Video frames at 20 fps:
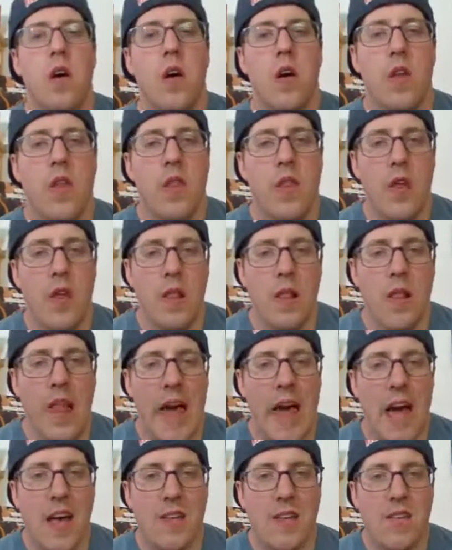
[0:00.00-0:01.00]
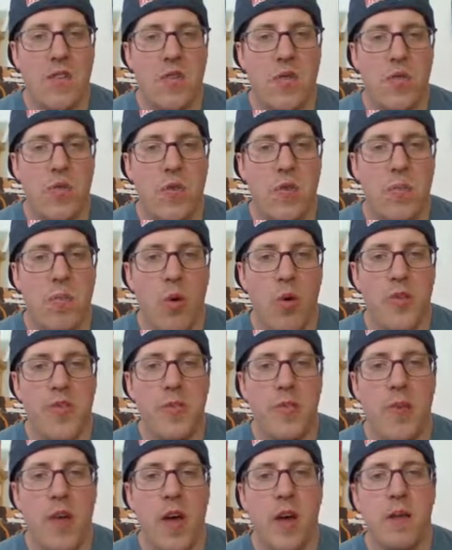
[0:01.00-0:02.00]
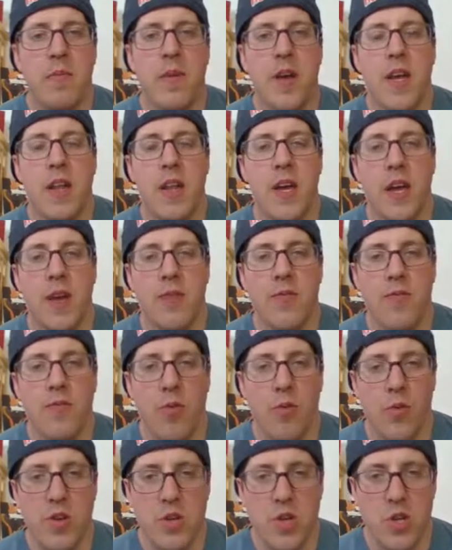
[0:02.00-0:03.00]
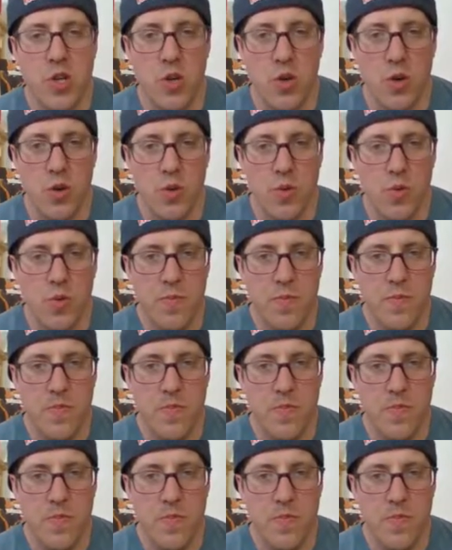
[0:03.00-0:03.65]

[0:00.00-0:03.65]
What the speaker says: the lasts would multiply to make negative 42,